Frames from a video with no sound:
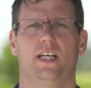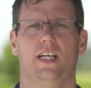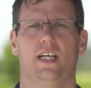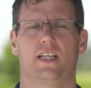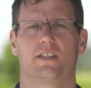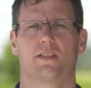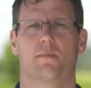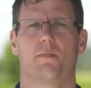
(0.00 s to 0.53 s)

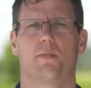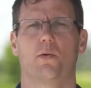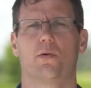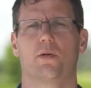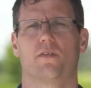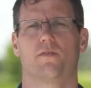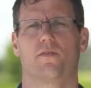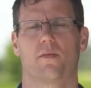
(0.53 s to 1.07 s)
It is
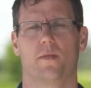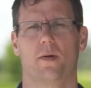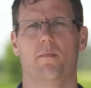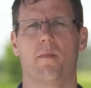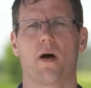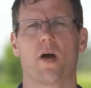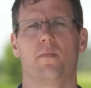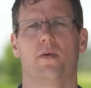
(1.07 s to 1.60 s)
important from the
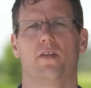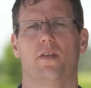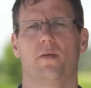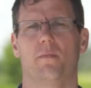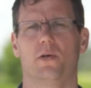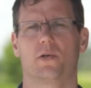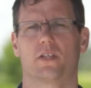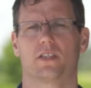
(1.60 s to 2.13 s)
moment the
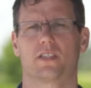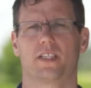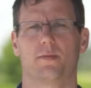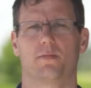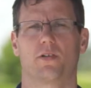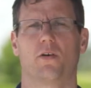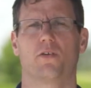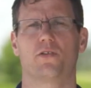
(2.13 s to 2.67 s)
milker
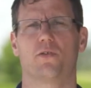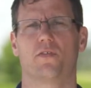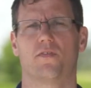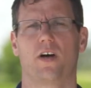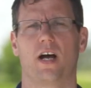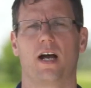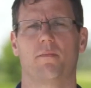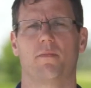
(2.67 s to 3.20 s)
steps on your
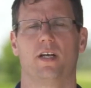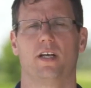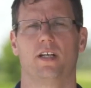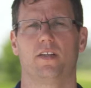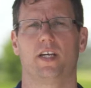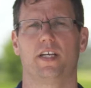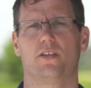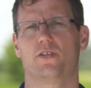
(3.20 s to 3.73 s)
farm
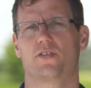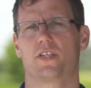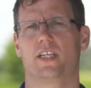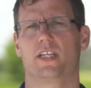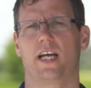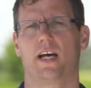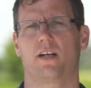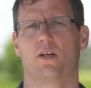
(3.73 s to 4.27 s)
that you
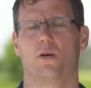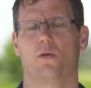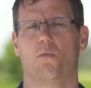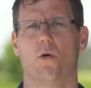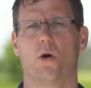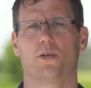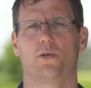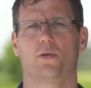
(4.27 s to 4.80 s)
set out
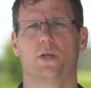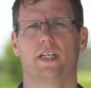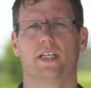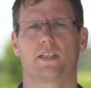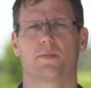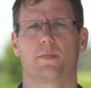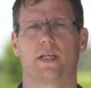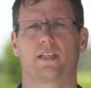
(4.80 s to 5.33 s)
what your
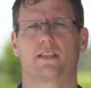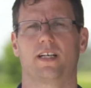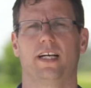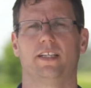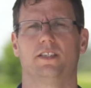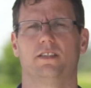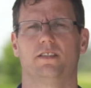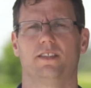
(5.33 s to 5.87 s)

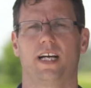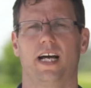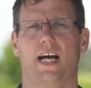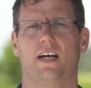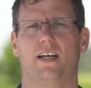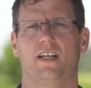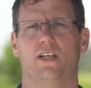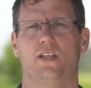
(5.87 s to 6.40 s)
expectations are.